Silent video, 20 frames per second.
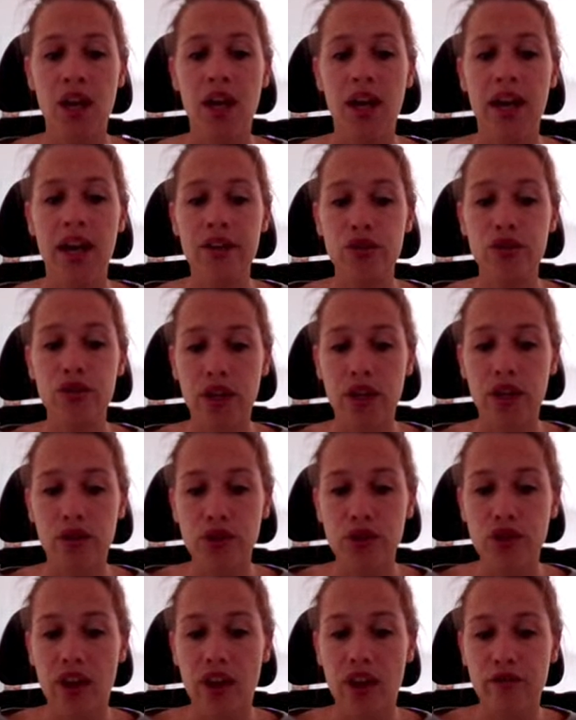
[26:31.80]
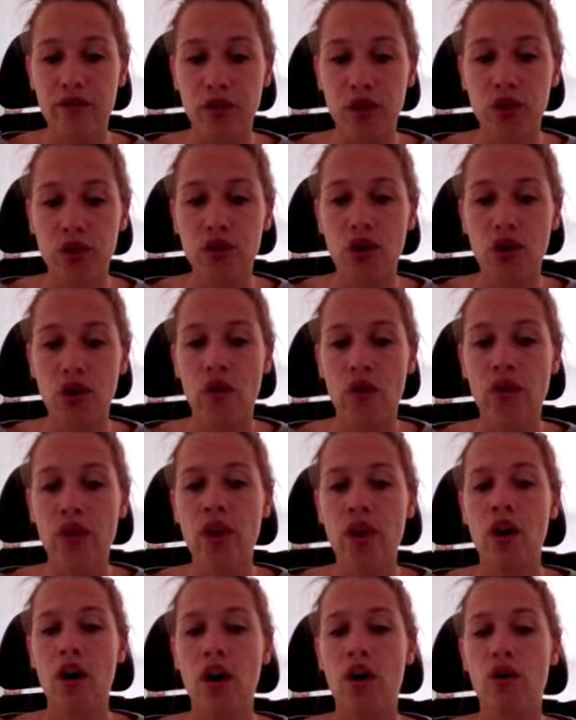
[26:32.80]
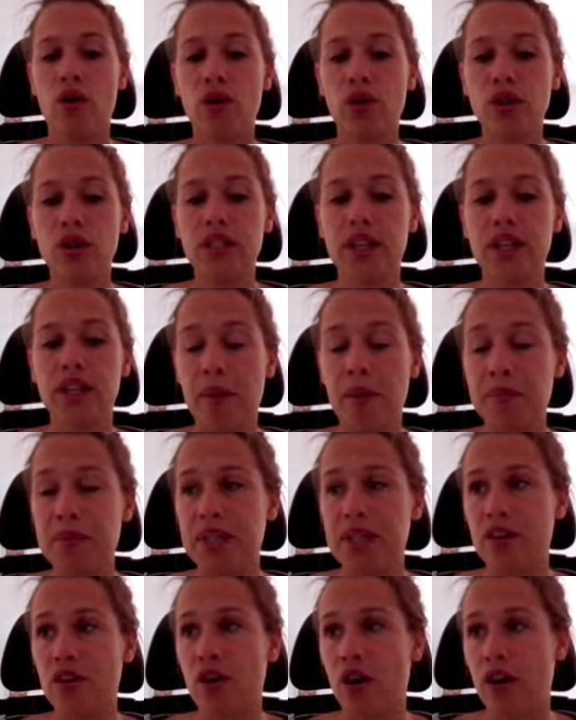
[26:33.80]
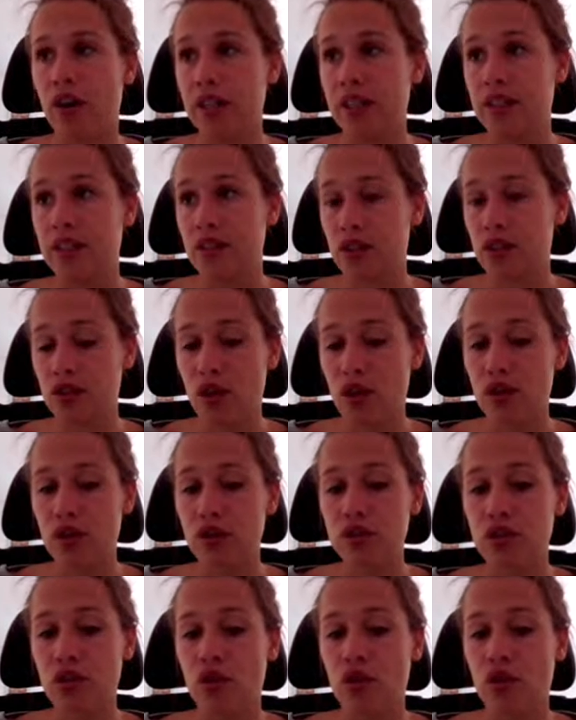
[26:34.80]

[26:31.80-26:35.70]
And you can also have a look on all the apps that are installed